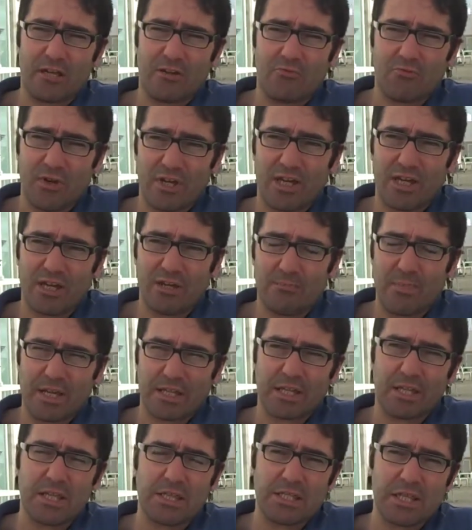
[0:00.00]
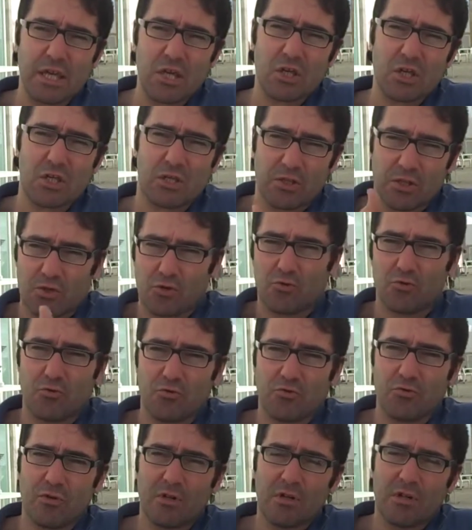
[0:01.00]
we make the decision to
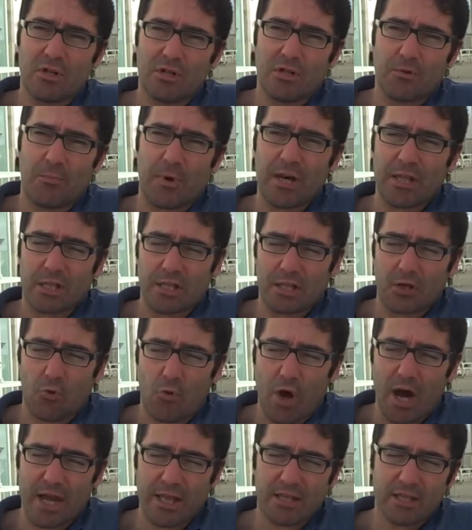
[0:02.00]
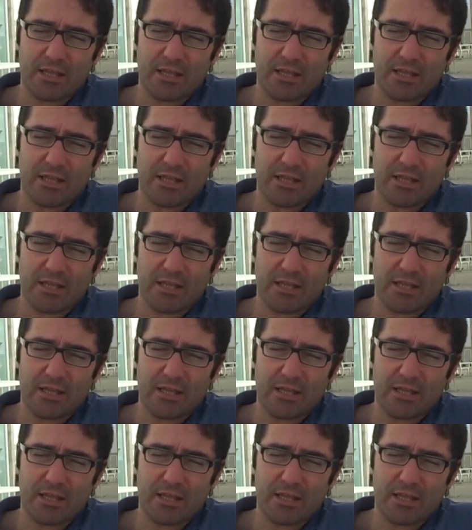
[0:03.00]
bottle the wine.